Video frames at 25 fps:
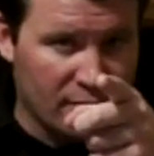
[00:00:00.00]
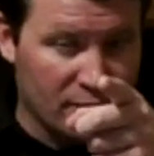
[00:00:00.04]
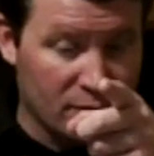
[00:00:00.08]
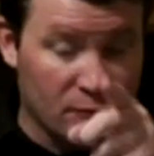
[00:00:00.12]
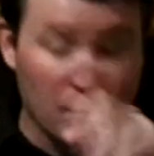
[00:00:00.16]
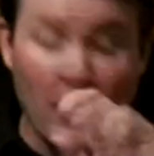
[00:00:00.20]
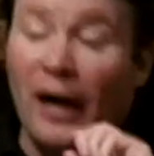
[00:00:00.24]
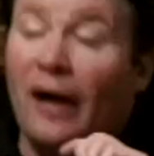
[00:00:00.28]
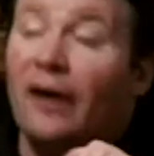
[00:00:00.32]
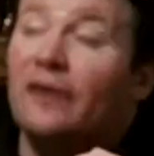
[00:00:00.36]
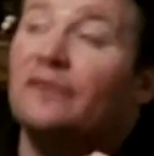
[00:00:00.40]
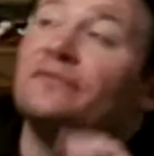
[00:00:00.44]

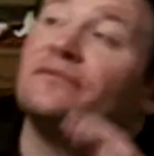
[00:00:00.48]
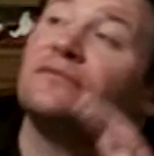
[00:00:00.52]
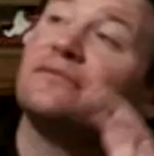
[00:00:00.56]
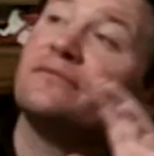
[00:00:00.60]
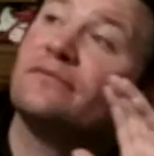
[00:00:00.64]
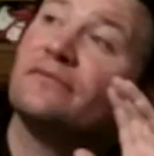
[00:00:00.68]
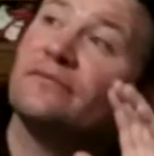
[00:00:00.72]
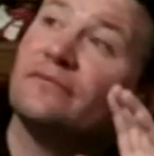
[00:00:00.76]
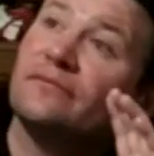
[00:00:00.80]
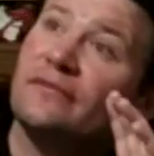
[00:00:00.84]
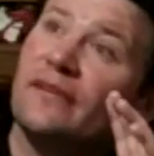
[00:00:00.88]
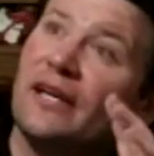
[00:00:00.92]
Well,
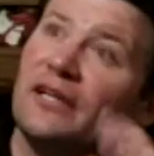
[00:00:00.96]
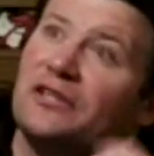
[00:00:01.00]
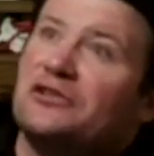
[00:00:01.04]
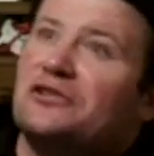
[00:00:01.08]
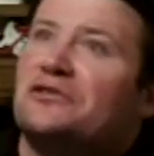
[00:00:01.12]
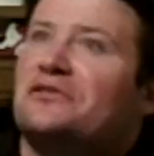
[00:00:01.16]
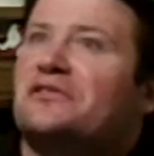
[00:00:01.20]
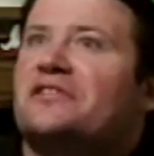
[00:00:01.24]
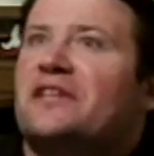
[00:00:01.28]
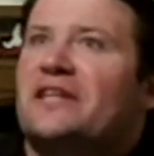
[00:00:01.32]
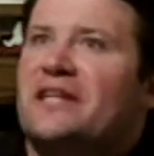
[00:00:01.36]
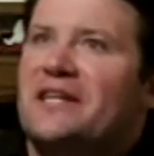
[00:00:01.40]
I
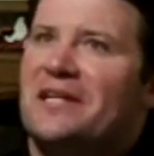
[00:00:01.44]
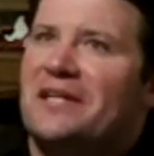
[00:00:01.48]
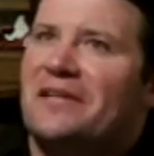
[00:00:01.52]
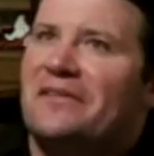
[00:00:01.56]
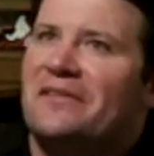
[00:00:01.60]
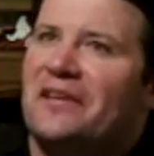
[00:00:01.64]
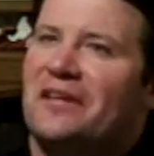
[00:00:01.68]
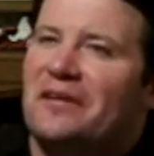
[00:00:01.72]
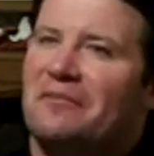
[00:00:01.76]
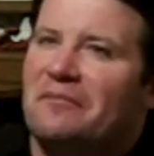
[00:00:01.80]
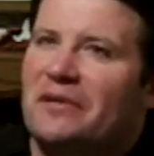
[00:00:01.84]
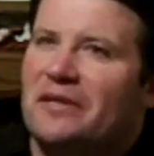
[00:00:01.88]
shouldn't say
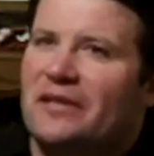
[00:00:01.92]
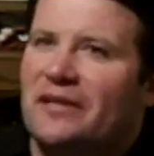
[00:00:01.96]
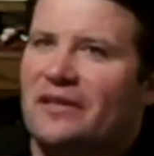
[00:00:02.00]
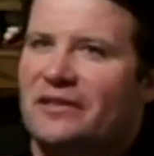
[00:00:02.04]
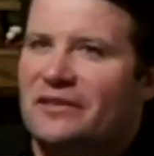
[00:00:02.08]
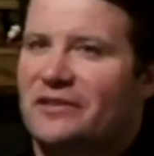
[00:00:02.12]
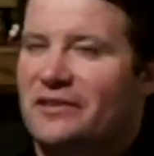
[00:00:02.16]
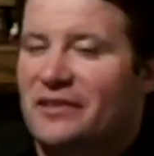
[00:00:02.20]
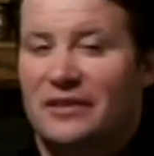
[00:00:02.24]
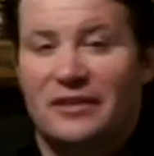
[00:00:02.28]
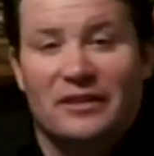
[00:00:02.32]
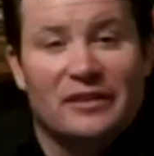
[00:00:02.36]
anything
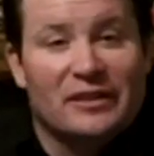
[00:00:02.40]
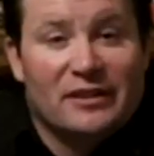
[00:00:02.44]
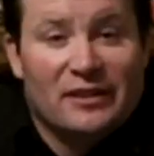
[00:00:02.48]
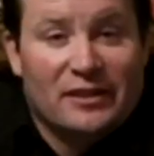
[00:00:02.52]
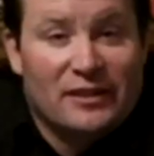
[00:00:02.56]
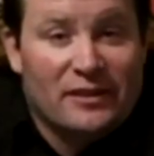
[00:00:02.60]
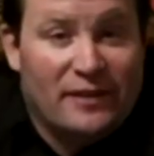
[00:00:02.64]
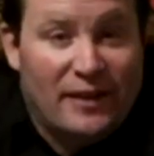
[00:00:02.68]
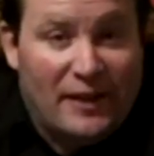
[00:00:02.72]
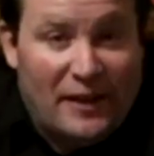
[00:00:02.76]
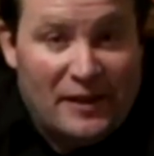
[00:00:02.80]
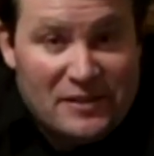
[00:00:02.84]
because,
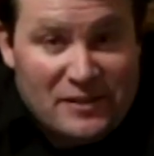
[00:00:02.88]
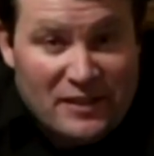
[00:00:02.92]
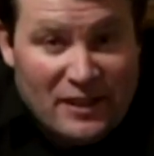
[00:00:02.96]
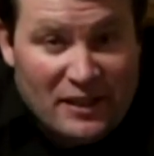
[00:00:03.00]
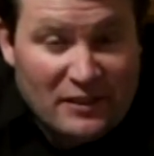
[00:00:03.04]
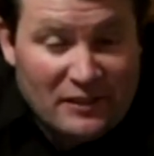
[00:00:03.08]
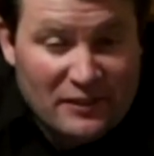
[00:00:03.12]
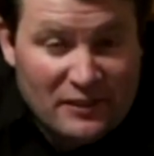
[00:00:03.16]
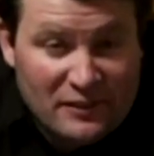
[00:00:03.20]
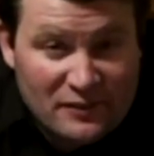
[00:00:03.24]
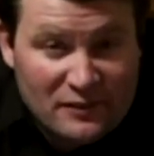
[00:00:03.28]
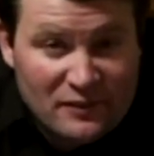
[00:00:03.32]
like I
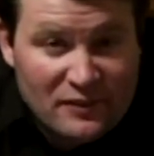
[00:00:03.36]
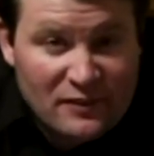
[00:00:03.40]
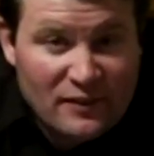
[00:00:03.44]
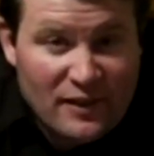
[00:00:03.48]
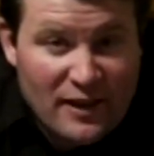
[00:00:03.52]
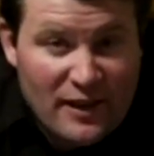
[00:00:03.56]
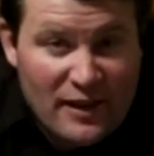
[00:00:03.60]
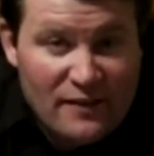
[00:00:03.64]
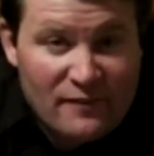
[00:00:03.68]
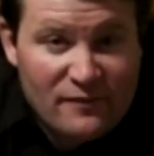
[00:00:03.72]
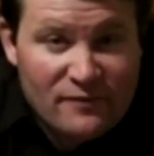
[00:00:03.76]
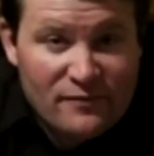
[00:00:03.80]
said,
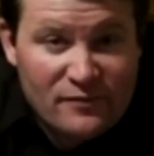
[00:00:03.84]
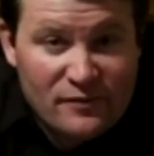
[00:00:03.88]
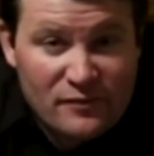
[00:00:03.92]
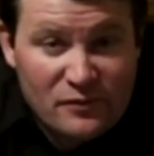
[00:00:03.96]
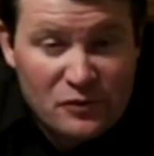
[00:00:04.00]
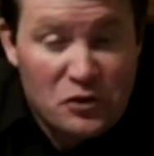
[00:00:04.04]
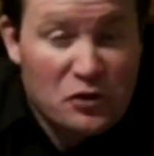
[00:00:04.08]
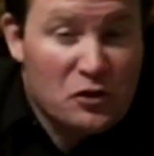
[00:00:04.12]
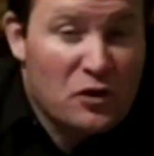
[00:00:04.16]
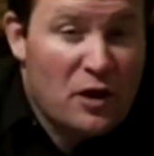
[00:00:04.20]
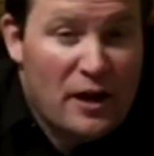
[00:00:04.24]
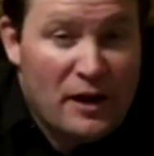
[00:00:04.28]
I have
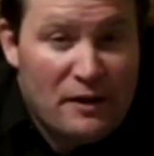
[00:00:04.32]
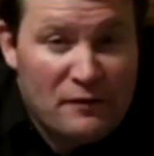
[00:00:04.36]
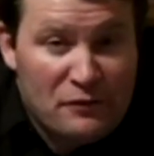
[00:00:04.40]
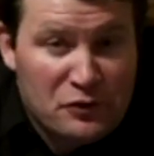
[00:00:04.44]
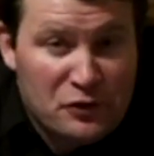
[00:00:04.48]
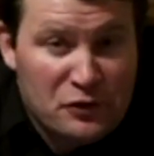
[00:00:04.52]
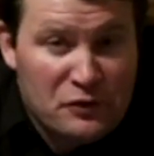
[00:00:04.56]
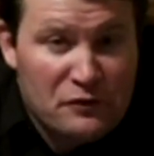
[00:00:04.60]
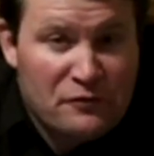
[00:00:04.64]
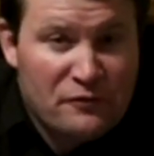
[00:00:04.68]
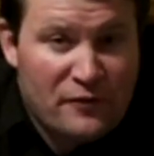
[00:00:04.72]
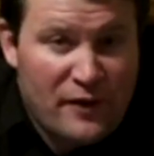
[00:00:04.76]

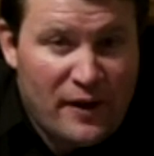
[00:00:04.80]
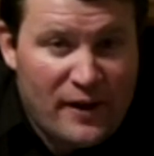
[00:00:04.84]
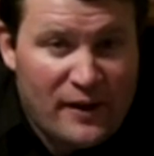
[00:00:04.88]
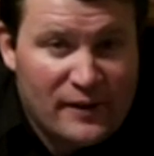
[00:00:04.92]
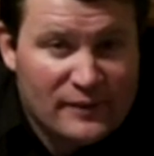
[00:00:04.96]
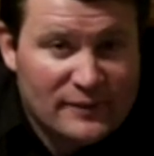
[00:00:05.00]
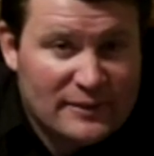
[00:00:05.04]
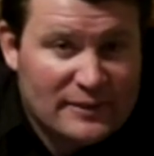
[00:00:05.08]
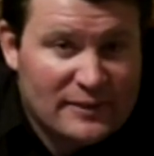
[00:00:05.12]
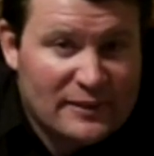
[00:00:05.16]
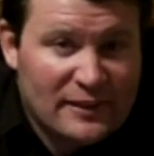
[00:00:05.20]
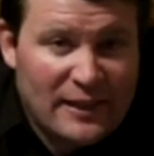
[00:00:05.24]
good
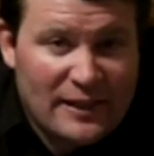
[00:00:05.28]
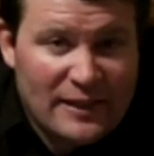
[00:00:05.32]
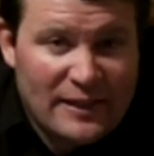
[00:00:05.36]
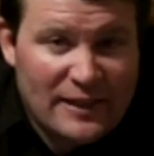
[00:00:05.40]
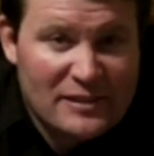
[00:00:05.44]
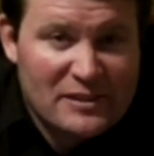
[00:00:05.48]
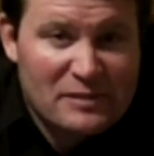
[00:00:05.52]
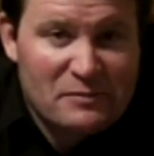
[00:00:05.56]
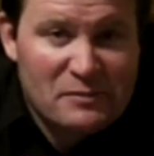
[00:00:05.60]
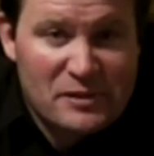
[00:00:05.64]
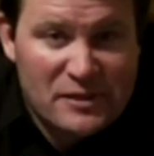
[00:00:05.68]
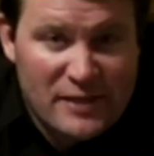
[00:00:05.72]
fans, and then I
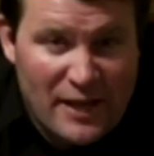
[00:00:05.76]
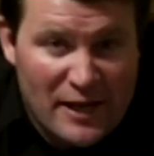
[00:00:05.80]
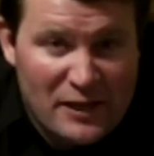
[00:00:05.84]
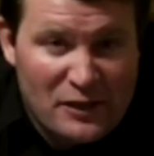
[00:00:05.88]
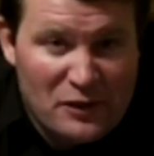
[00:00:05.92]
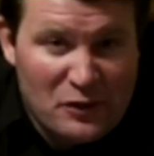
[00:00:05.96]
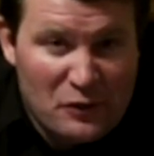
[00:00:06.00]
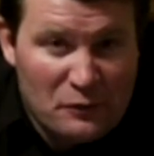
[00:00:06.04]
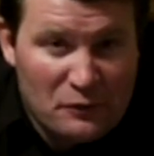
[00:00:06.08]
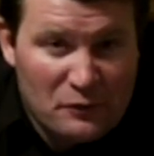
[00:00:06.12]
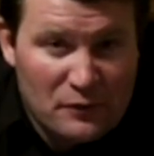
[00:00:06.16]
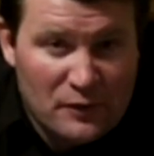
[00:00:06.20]
got some
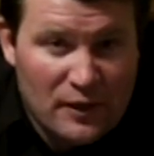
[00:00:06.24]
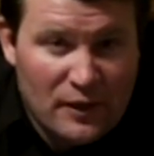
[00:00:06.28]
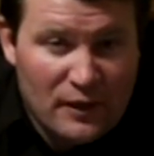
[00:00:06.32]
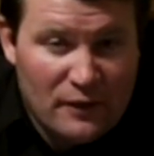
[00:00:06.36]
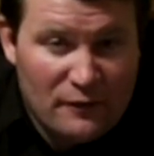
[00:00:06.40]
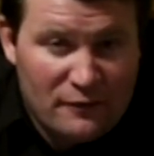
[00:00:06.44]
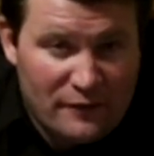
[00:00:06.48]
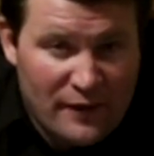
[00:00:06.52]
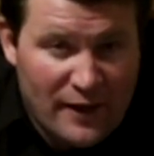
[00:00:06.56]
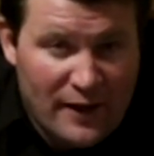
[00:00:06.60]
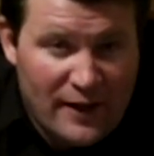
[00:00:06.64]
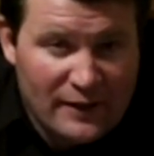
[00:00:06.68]
psycho
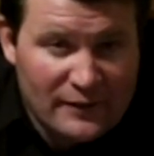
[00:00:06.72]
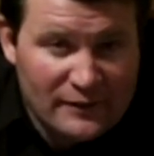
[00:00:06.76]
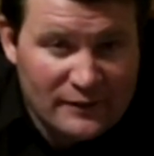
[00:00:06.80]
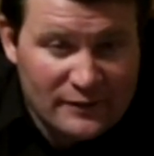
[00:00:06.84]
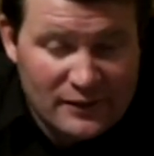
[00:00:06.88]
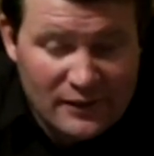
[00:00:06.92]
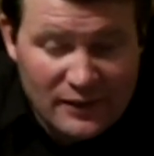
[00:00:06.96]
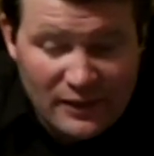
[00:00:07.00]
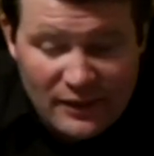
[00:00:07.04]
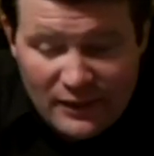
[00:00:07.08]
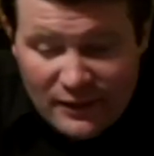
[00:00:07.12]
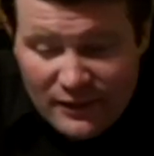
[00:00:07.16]
fans.